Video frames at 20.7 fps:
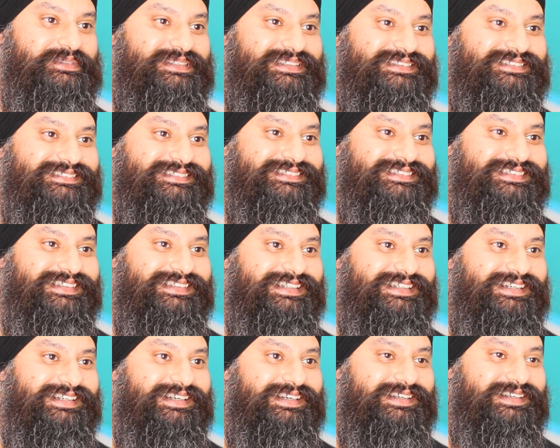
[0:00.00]
So
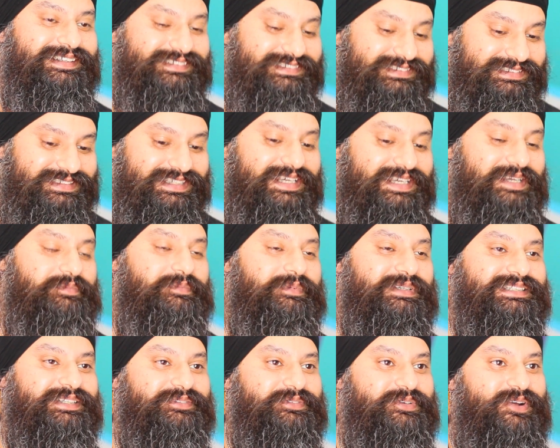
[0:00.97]
just keep
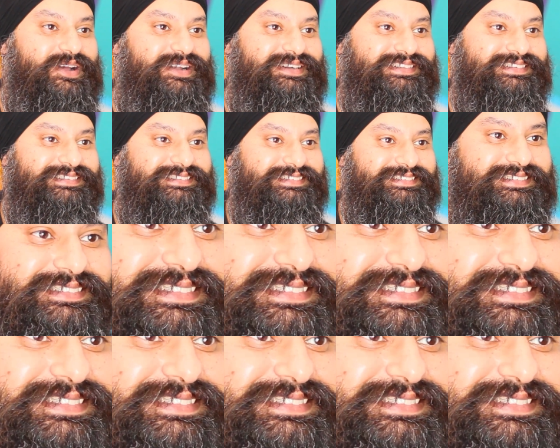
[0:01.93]
myself grounded.